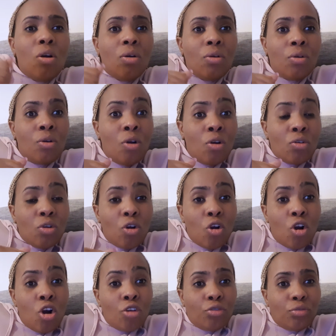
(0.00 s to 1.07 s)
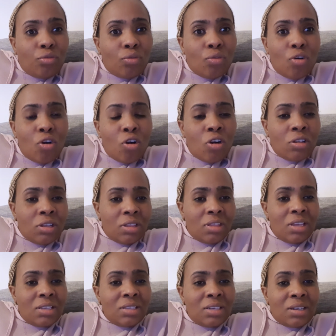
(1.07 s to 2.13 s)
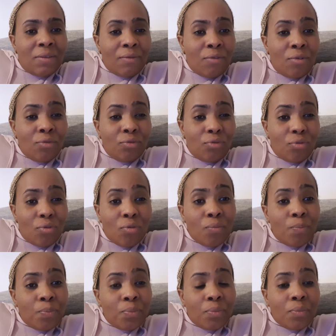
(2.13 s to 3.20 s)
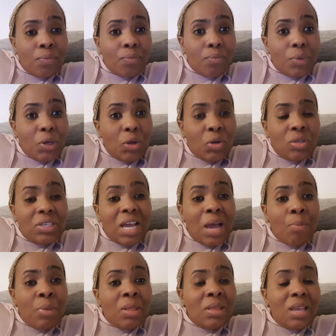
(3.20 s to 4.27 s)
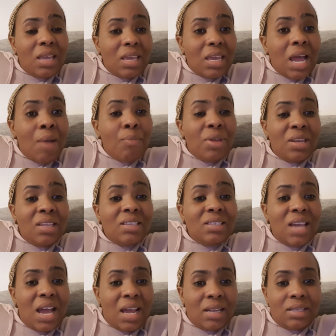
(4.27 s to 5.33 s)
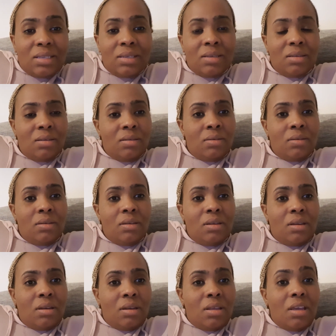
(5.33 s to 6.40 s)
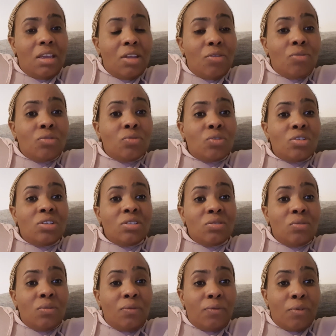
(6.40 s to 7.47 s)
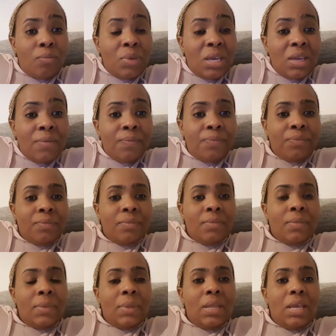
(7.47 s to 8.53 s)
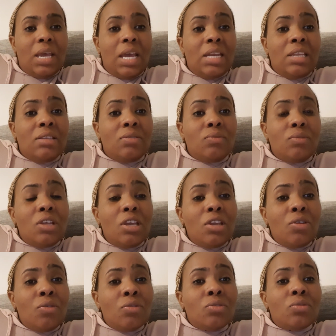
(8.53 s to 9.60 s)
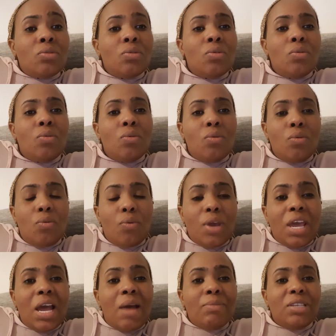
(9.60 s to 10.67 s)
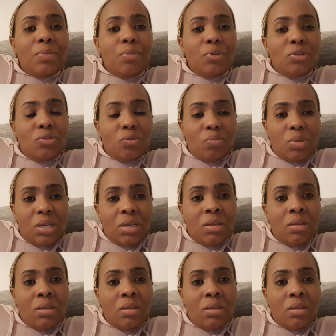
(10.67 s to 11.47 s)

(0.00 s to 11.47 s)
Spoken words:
gone all through all the things that I've gone through, because I'm in his hands. He knows what is good for me, and he knows where I'm supposed to be.